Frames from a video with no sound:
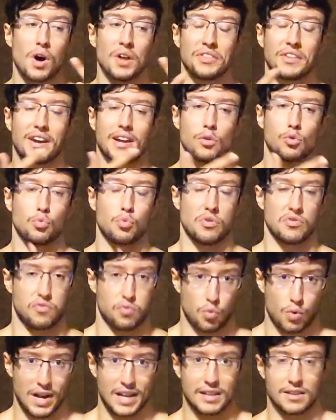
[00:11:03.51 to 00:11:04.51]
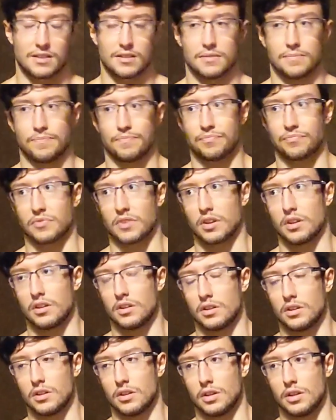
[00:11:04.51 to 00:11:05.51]
one that I do with weight
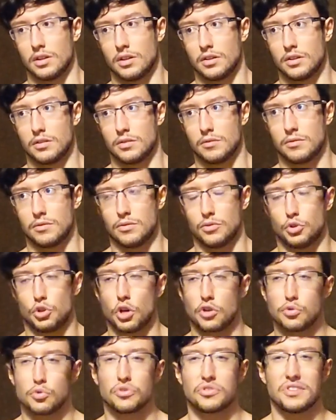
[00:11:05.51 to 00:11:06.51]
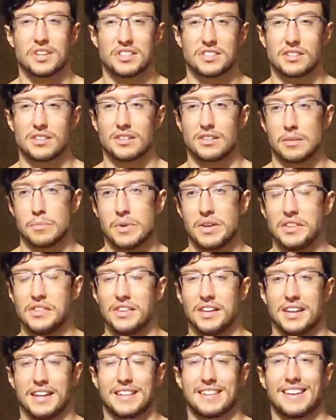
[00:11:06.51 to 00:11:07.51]
doesn't necessarily
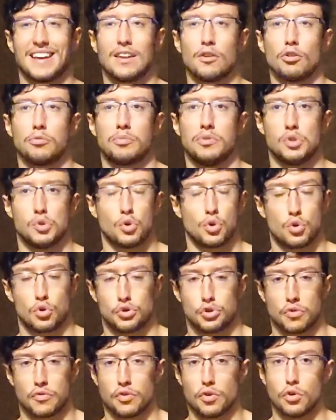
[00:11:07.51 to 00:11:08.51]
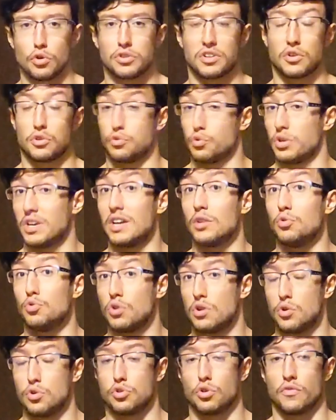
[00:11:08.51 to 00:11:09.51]
mean that it cannot be nucleus overload, because you can
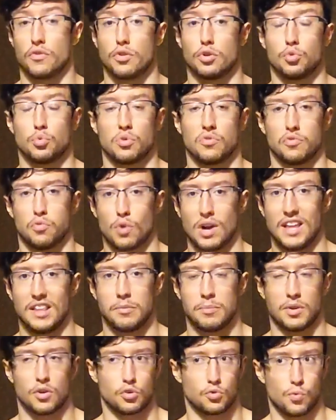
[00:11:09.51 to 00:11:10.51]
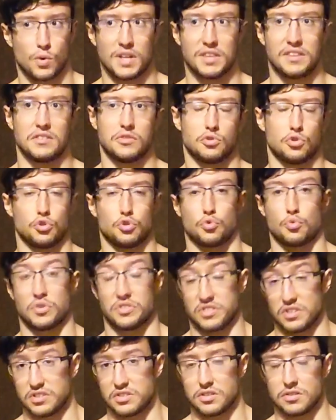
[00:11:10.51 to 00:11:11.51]
nucleus overload with weight, because weight is just
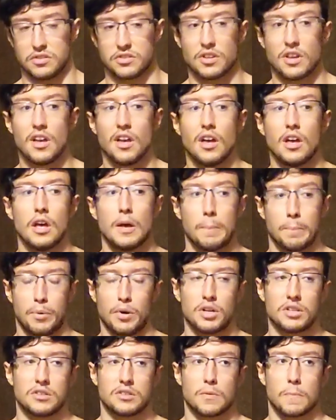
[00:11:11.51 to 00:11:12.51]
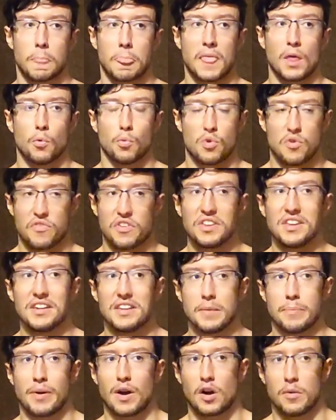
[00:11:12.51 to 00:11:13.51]
resistance. But within
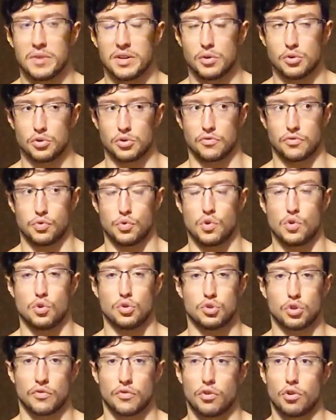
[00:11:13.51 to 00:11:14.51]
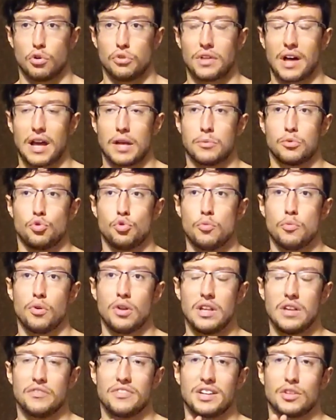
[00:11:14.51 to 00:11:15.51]
any parameters of nucleus overload, I do
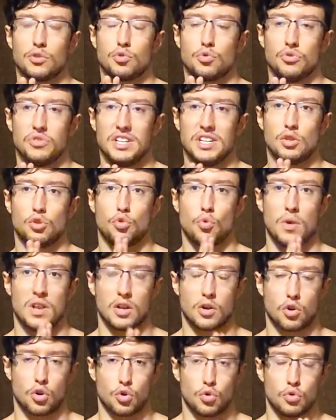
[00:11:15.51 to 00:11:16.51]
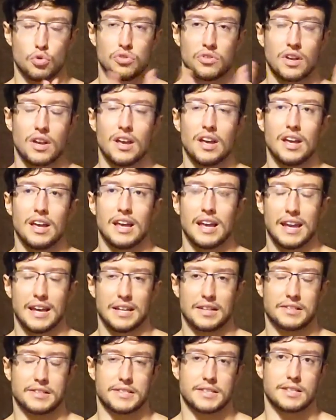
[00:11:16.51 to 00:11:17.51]
believe that you need to include
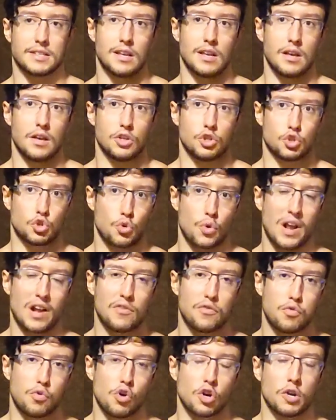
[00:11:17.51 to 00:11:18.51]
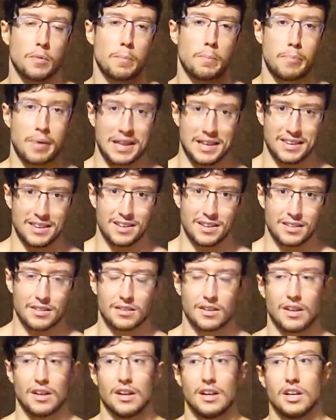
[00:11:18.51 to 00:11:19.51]
its strength work
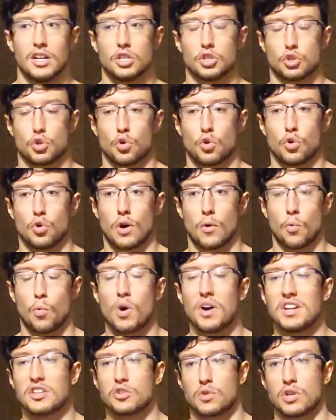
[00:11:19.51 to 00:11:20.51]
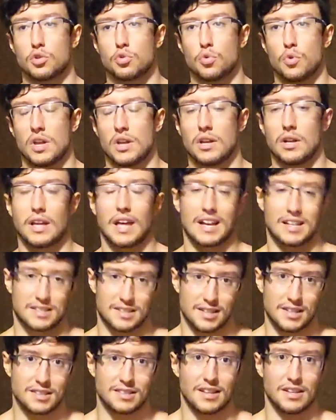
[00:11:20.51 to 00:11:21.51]
pendant. So one is going to
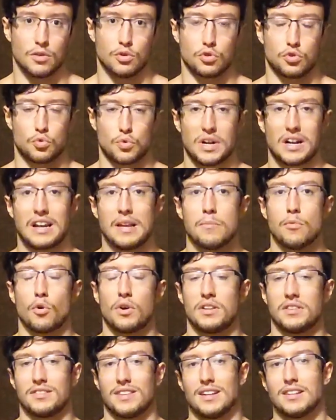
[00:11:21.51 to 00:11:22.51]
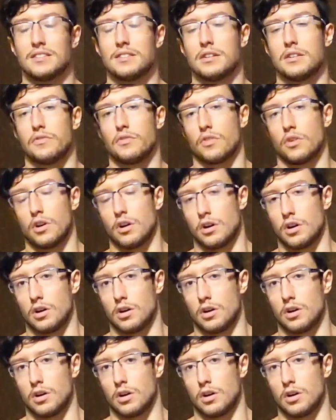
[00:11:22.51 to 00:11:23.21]
exist in a strictly more intensive